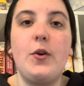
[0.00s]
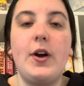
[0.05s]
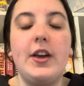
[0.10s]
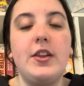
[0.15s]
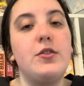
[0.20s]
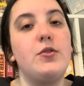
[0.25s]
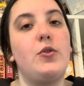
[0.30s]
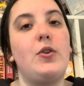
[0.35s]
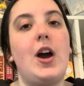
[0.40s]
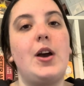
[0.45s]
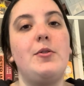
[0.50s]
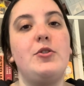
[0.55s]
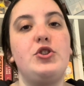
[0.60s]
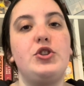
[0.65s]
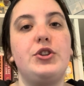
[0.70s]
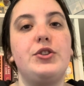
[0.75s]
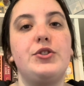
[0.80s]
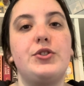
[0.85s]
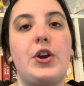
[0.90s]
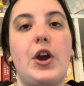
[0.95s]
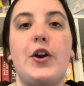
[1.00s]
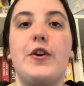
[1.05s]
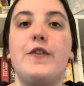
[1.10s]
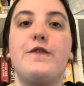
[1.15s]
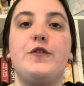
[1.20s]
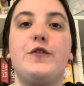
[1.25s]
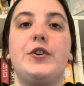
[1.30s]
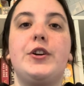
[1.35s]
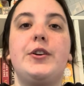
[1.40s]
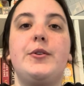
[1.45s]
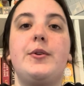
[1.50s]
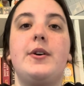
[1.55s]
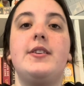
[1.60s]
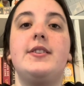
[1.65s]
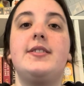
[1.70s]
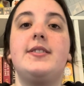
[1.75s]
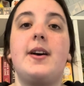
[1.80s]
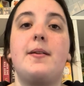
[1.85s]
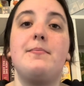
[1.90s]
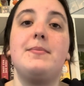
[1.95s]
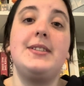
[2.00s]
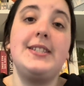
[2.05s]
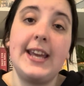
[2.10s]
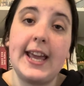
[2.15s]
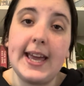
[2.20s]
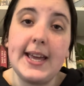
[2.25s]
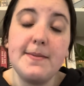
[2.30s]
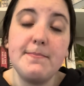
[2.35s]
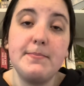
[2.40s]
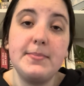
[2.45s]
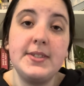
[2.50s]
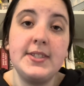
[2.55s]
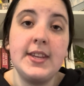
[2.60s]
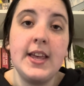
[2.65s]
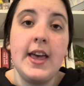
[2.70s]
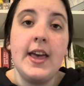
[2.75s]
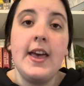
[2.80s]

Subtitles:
I thought I would just go through some tips